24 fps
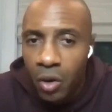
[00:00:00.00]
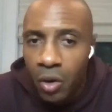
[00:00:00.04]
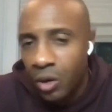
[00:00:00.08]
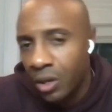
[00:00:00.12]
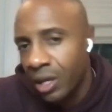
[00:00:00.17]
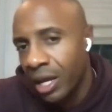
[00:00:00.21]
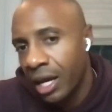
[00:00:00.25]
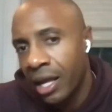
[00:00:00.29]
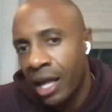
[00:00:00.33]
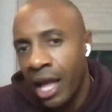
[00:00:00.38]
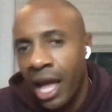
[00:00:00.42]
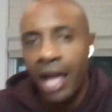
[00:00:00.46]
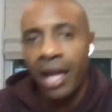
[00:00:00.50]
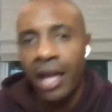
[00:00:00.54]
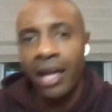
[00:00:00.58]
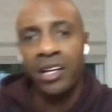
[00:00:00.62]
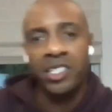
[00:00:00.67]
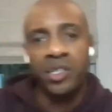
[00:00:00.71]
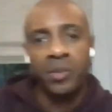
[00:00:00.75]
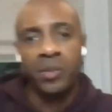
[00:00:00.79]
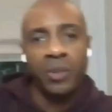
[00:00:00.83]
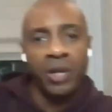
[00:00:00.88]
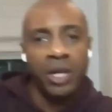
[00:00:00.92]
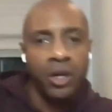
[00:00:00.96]
or like, hey,
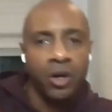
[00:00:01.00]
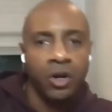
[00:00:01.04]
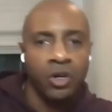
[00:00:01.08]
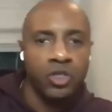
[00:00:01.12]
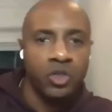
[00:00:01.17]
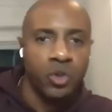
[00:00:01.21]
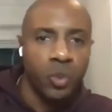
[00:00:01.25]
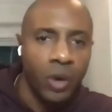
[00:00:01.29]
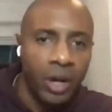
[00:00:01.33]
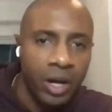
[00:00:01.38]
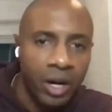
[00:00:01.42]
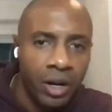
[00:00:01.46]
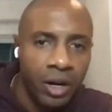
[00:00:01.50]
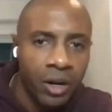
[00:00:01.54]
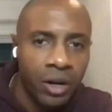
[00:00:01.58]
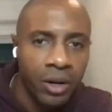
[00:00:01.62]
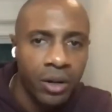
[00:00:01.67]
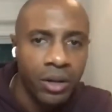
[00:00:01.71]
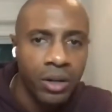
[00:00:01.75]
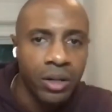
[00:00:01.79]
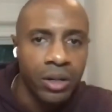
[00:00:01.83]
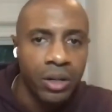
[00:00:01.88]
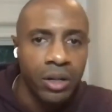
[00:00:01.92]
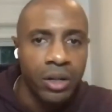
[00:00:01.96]
it's me on
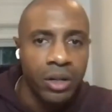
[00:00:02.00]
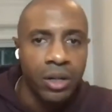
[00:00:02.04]
Twitter,